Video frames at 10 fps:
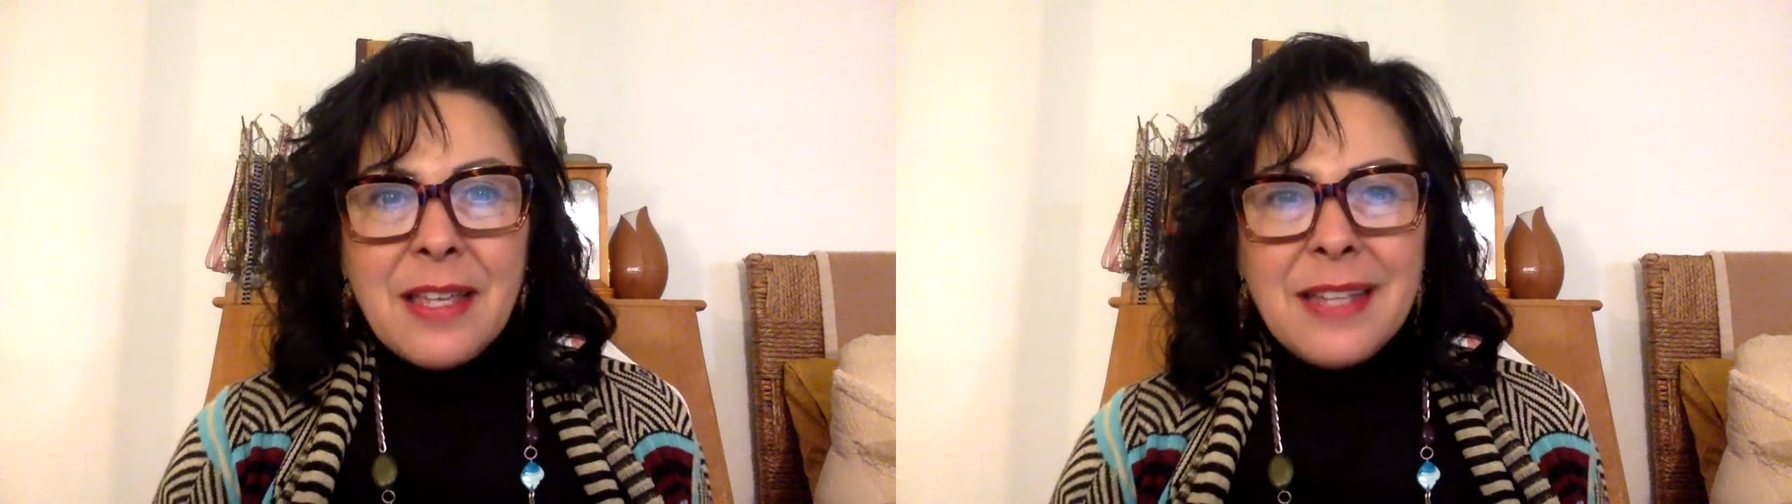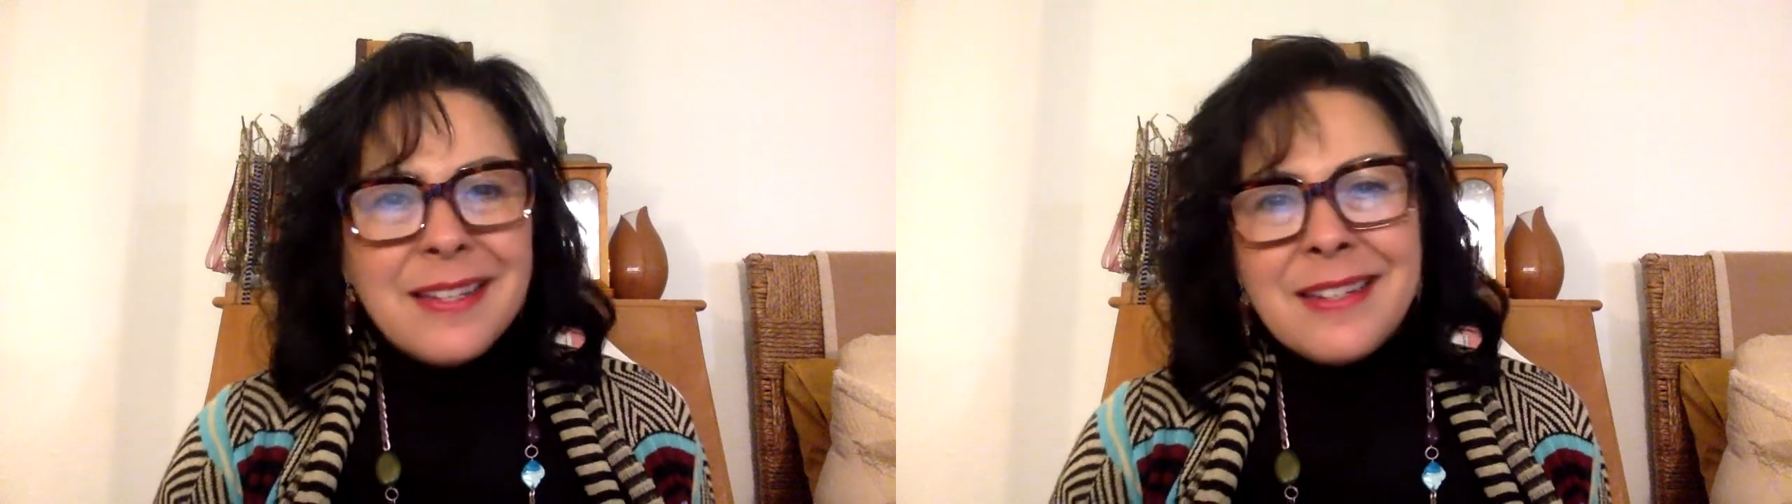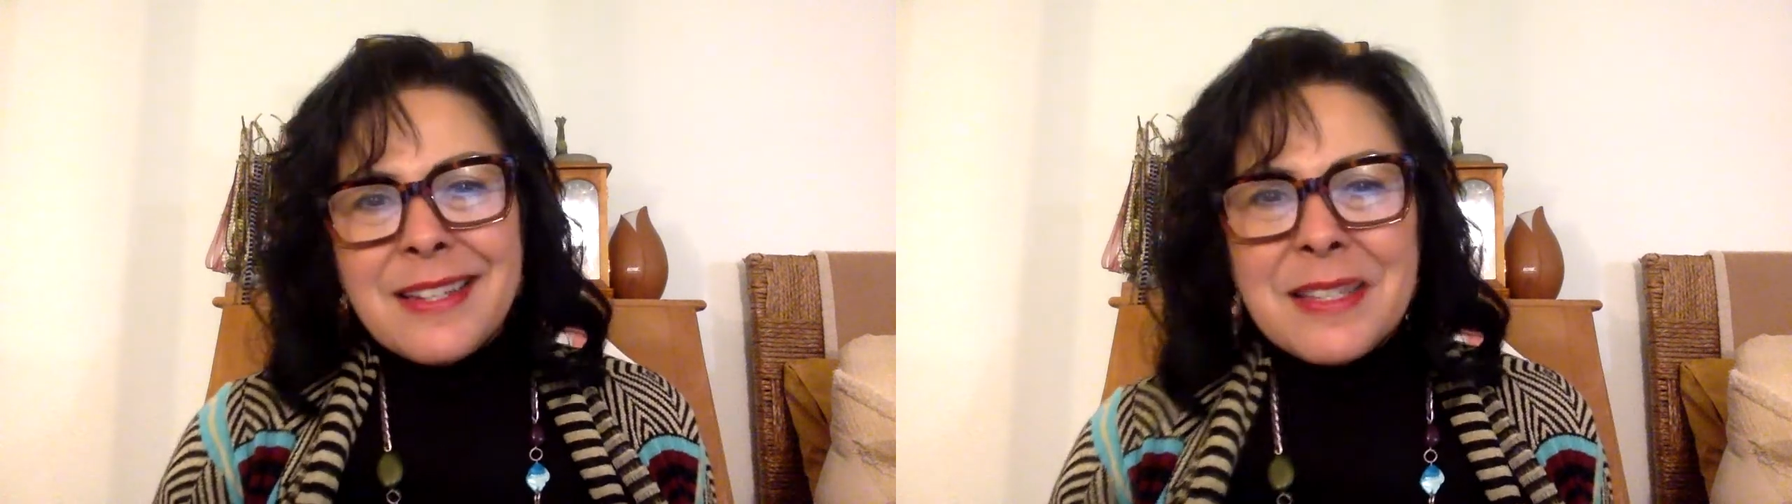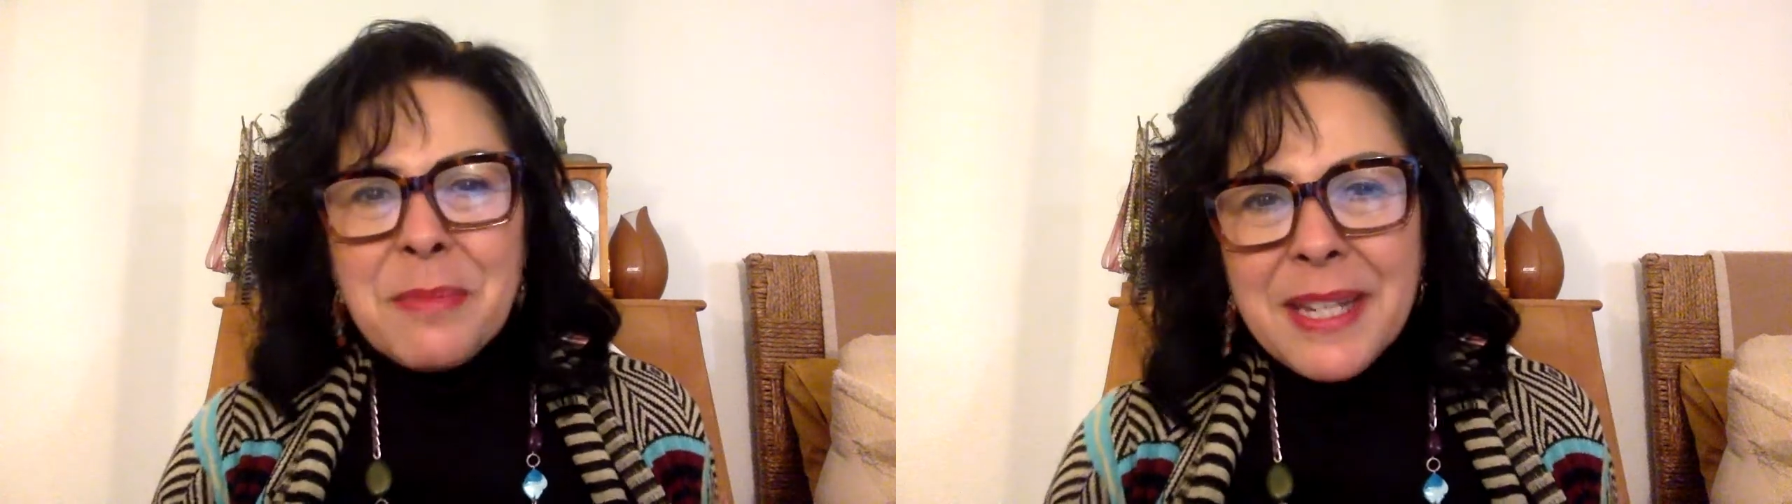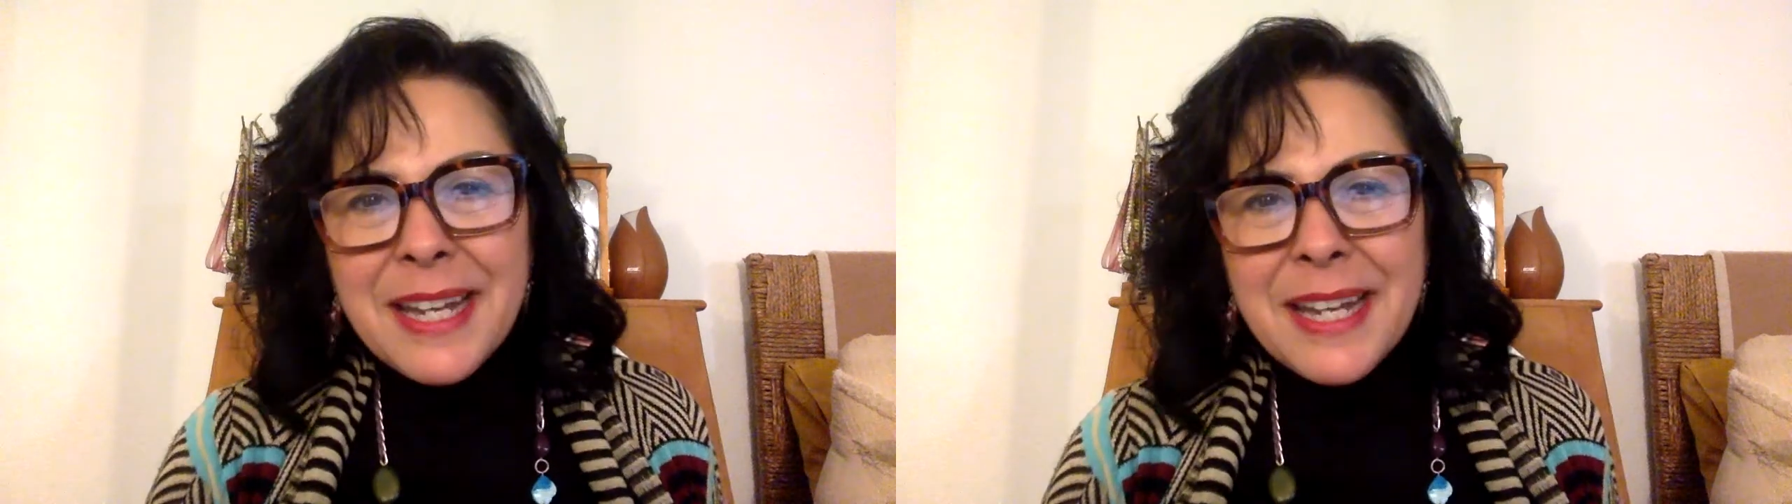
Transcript: it doesn't mean